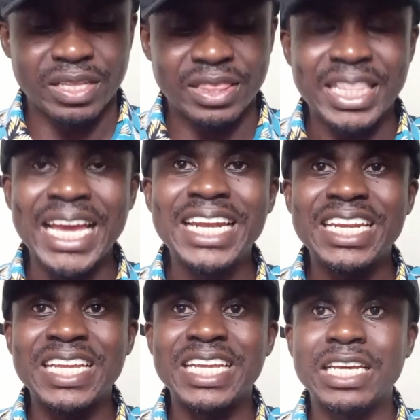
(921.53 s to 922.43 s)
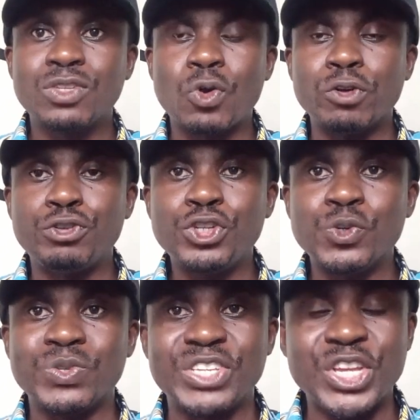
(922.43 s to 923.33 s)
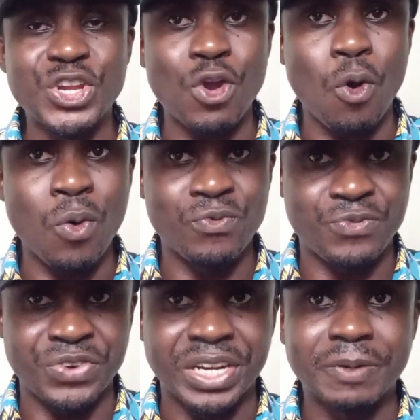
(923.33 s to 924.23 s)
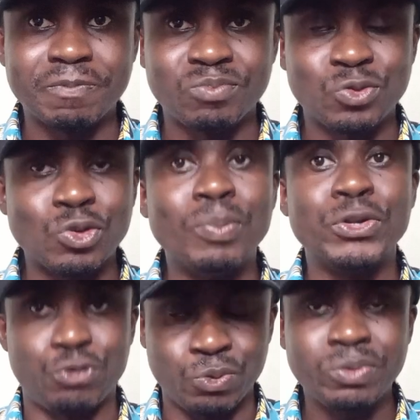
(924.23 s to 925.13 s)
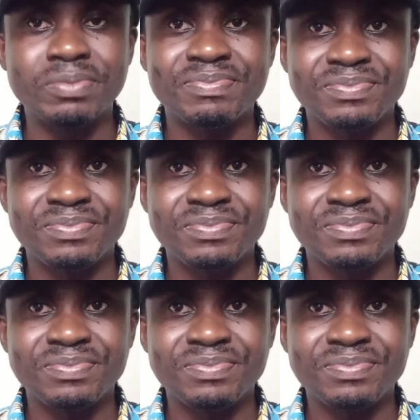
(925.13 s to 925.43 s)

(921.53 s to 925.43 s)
Then it continues in the ovary, number two.